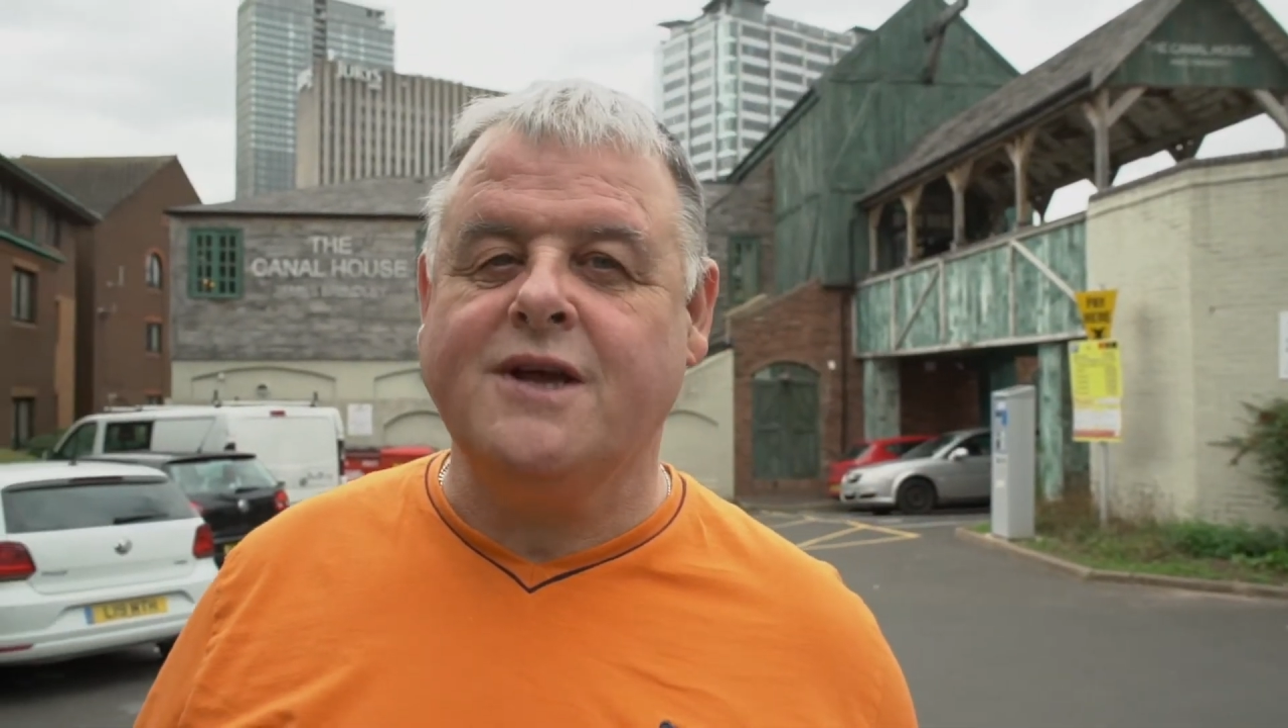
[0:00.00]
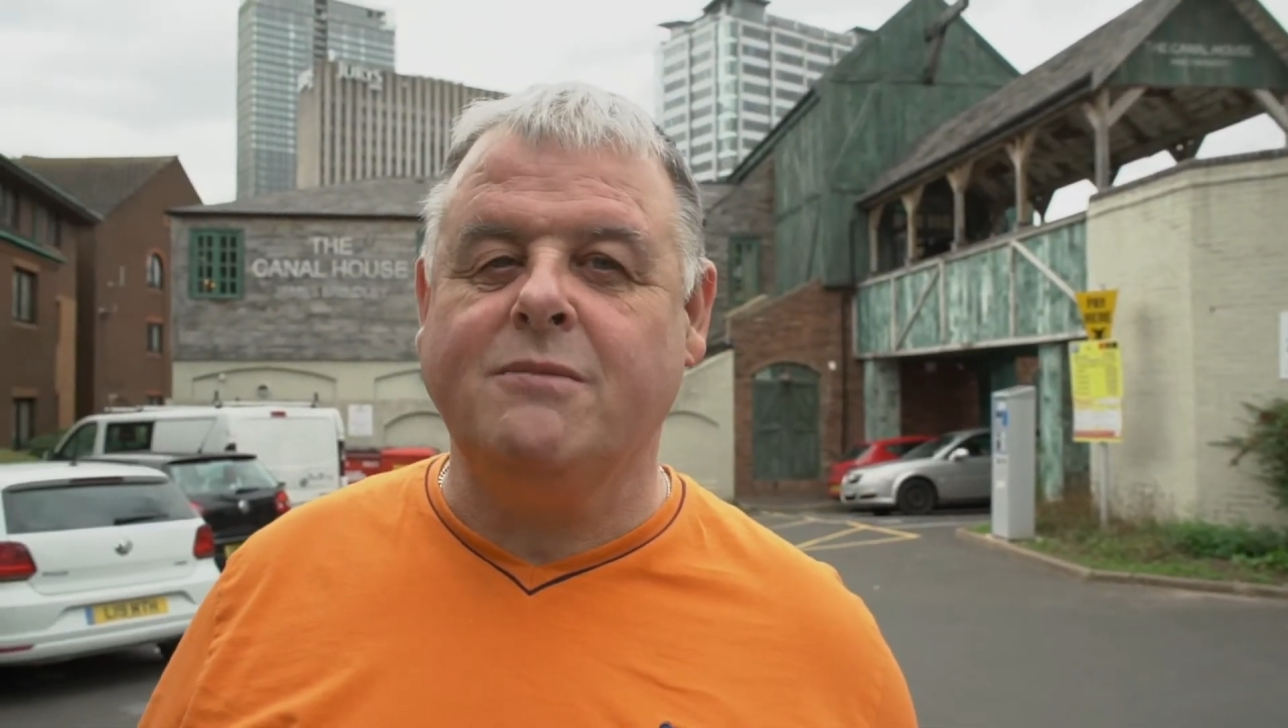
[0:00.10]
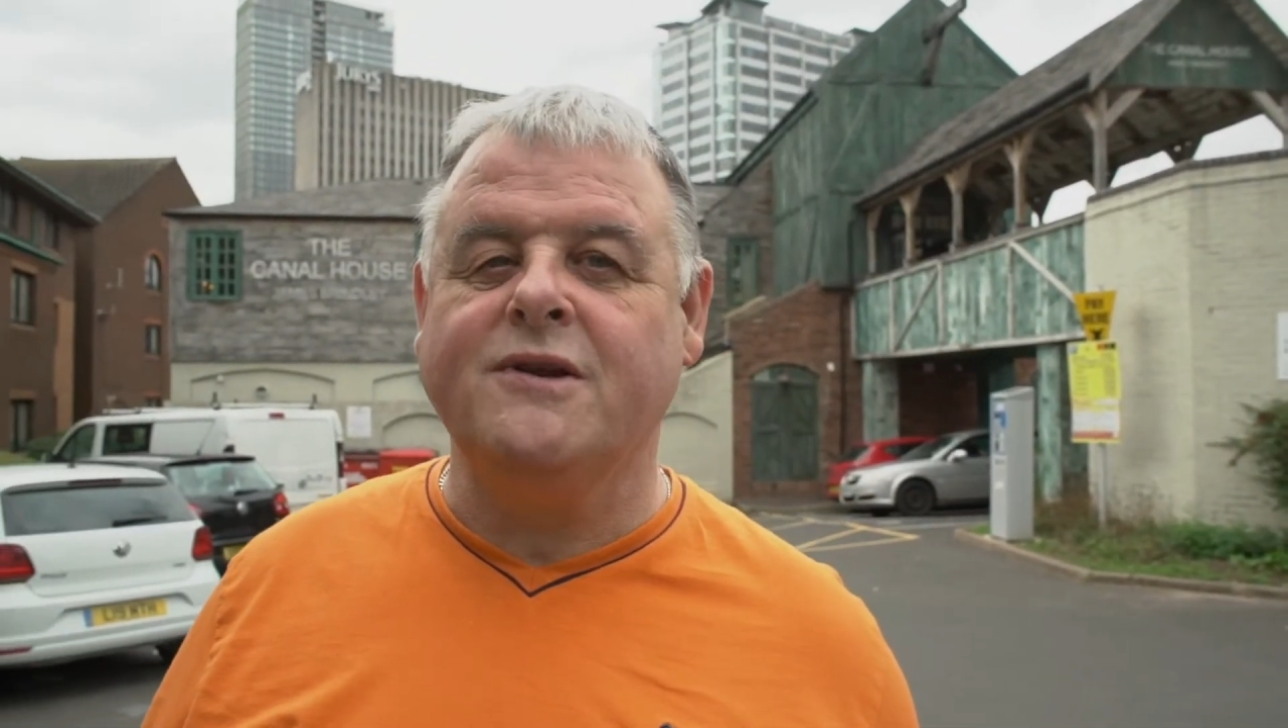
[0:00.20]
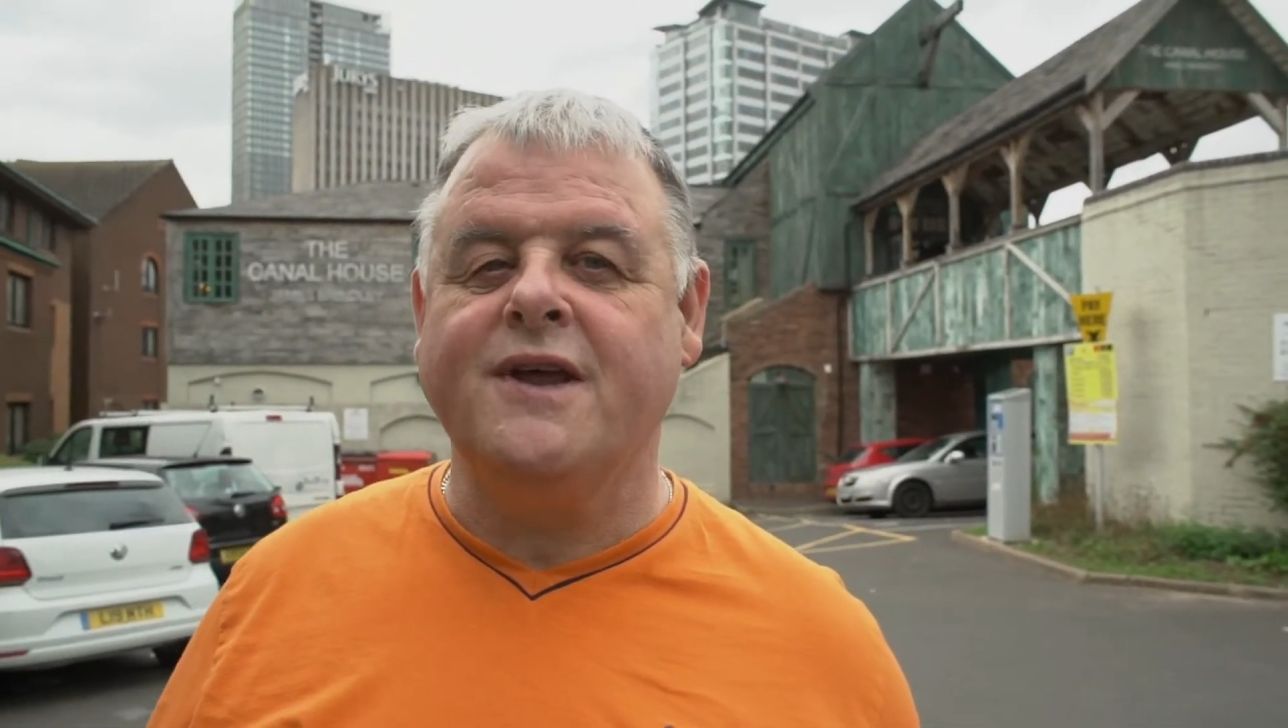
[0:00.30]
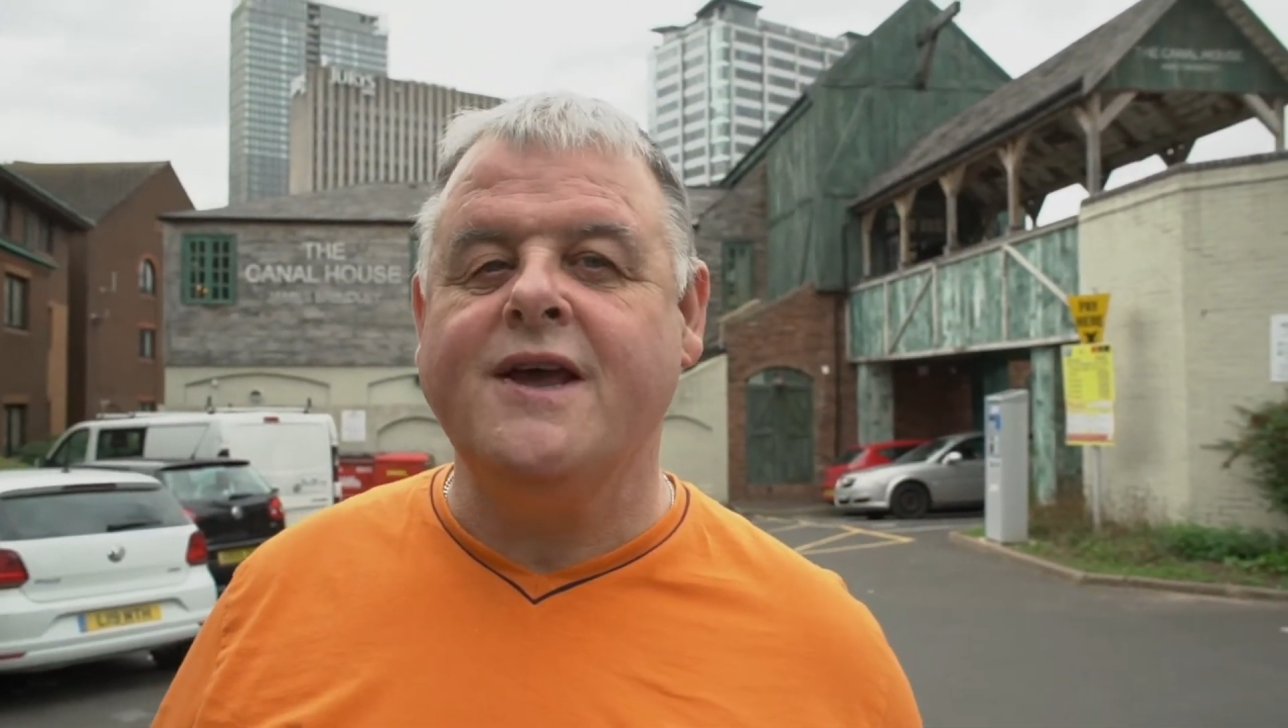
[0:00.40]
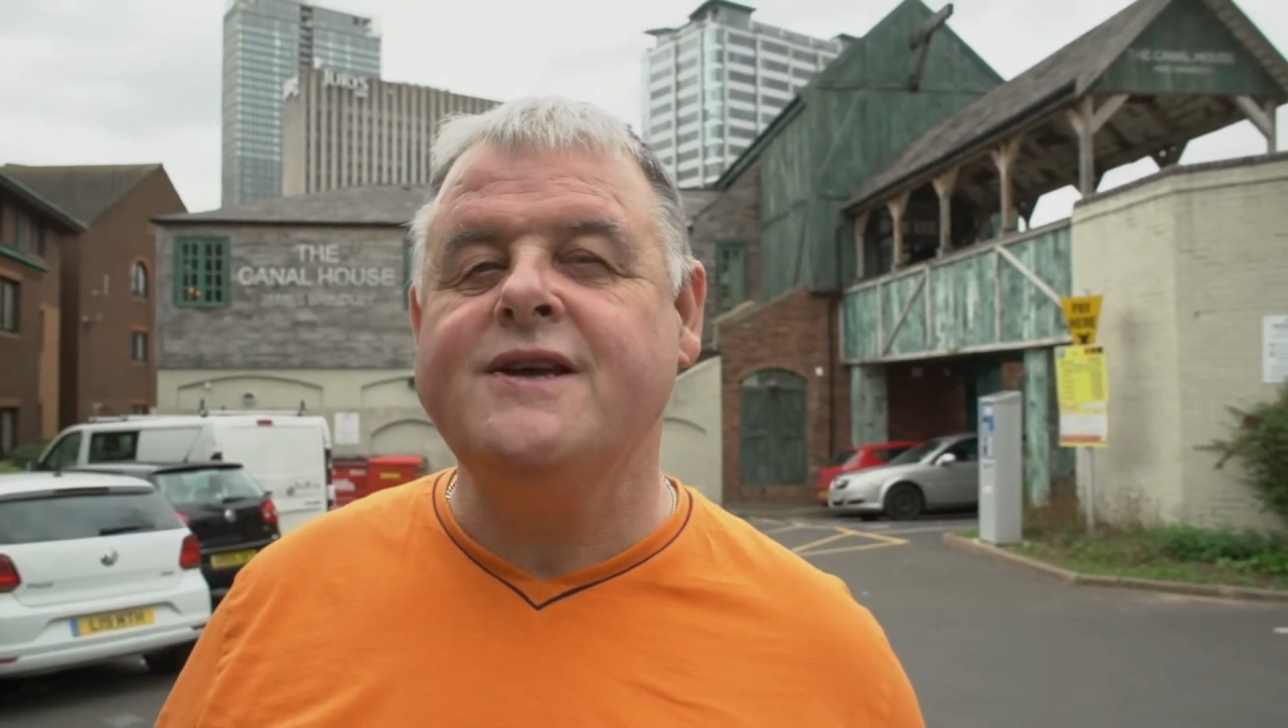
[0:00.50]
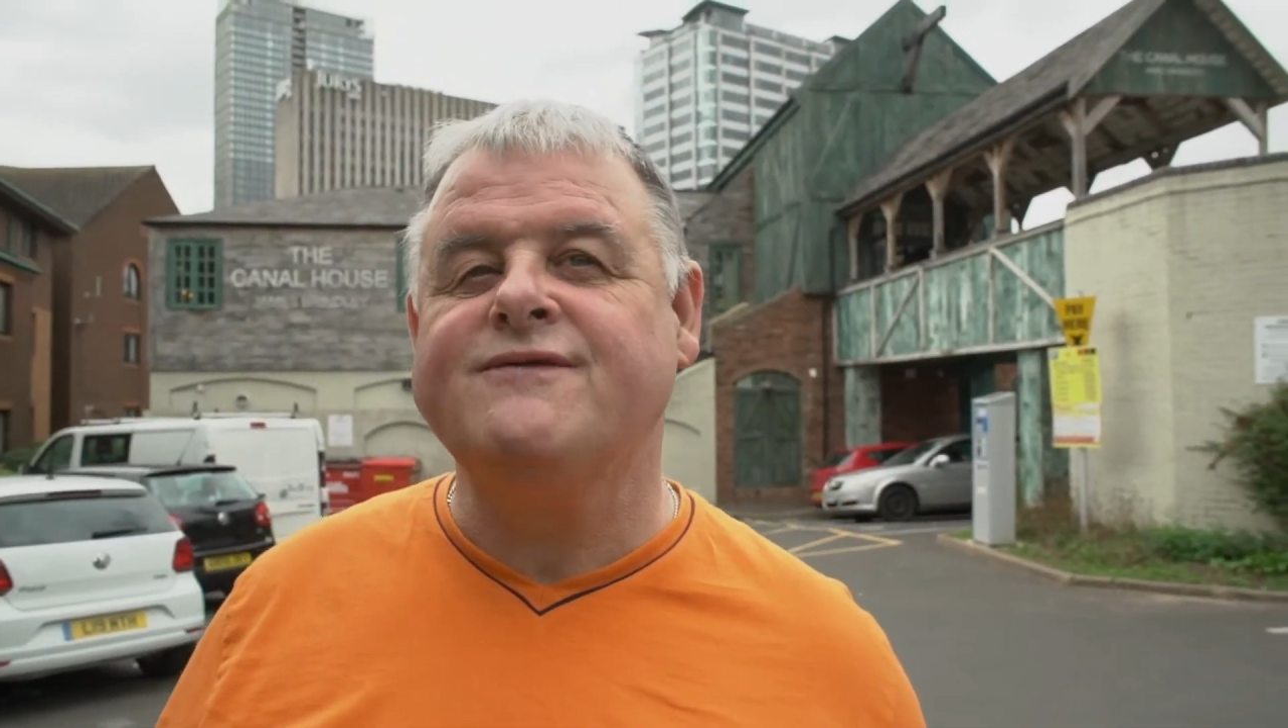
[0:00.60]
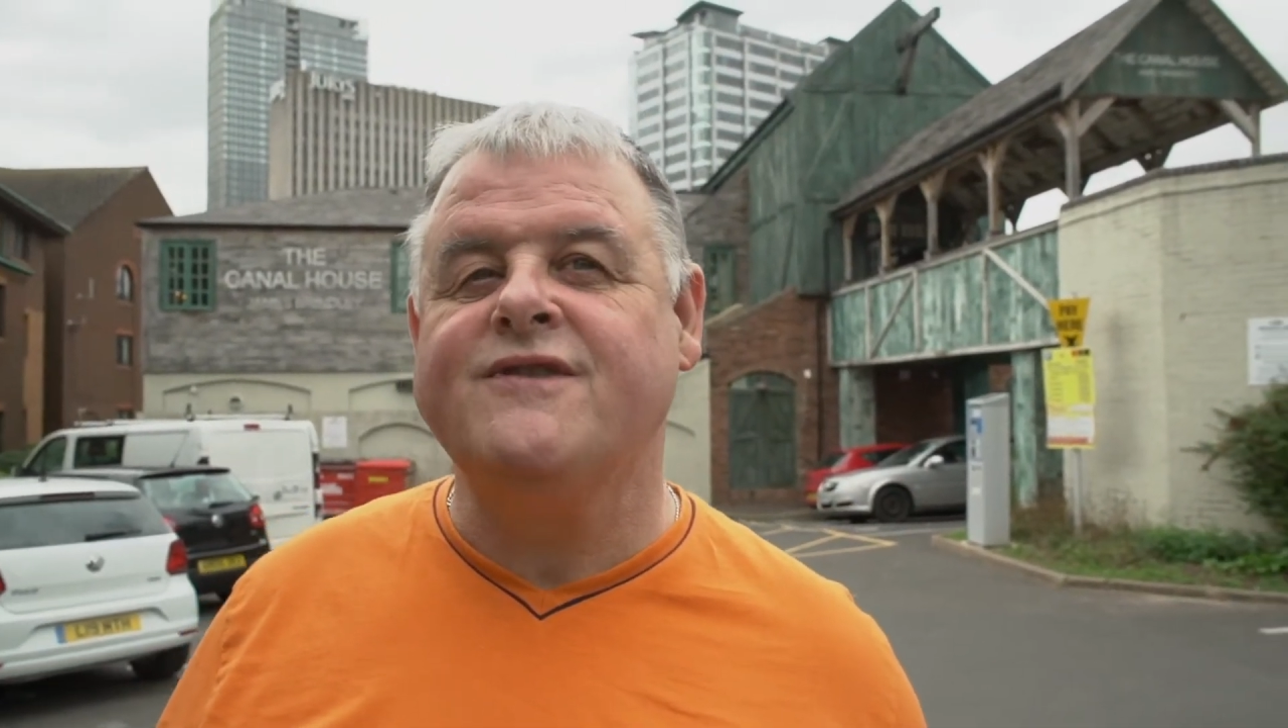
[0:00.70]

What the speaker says: couple of days